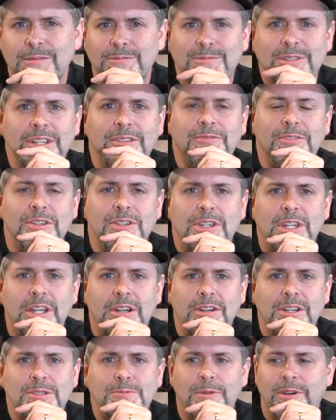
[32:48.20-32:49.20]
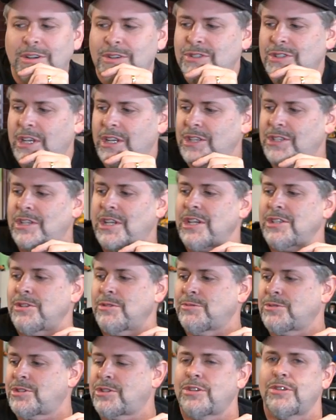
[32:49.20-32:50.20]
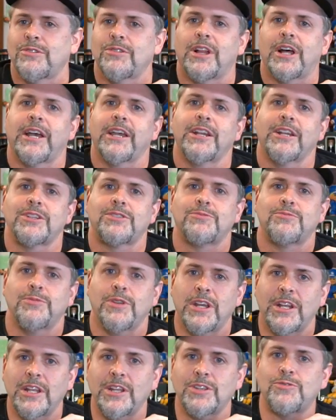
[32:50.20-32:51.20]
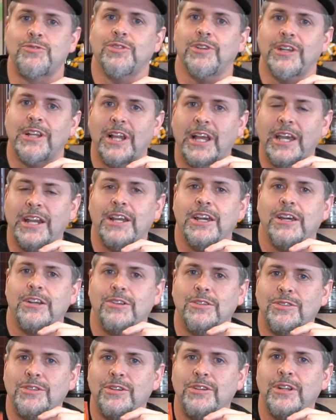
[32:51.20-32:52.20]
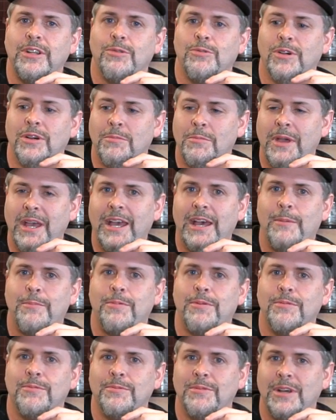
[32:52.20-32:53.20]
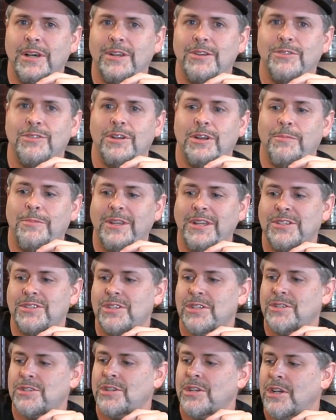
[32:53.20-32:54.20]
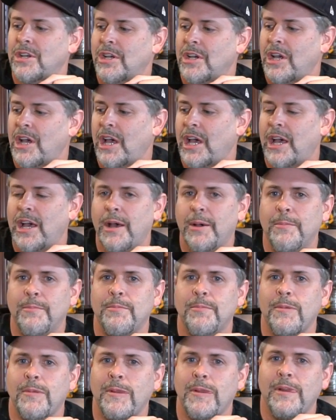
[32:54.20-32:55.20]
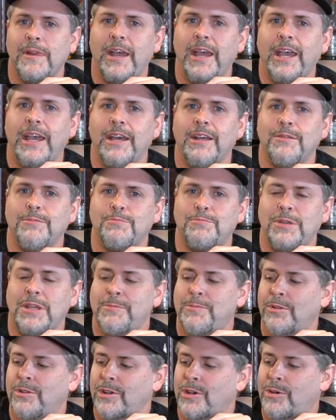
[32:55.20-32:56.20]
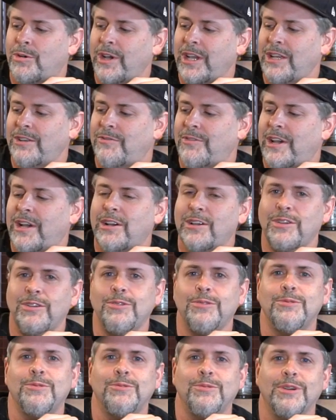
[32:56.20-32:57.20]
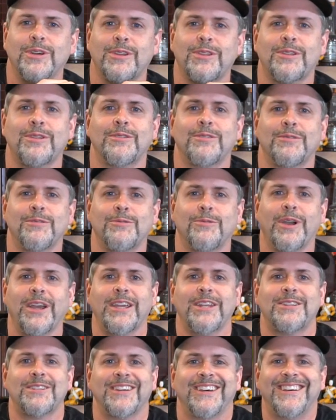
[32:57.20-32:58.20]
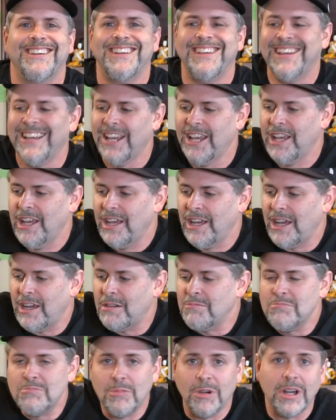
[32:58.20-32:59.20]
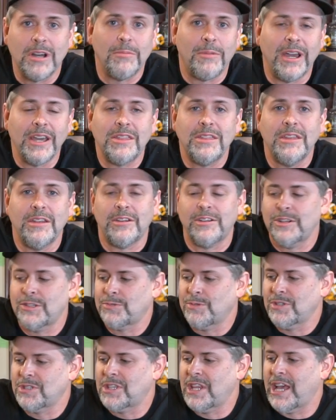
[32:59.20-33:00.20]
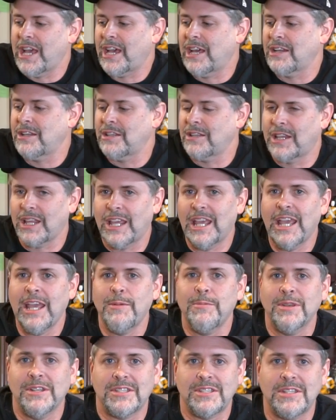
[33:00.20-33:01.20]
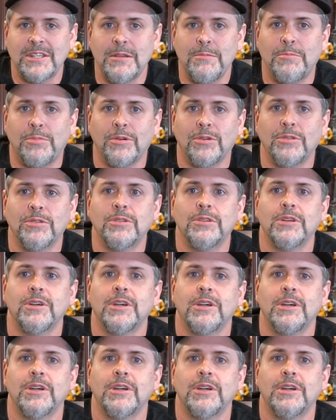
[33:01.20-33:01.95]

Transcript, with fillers: Different theories. Mark said it's because it's too light. It is really light, 131 map, 130 pieces. And people equate value with weight. One of my theories was that the game is simple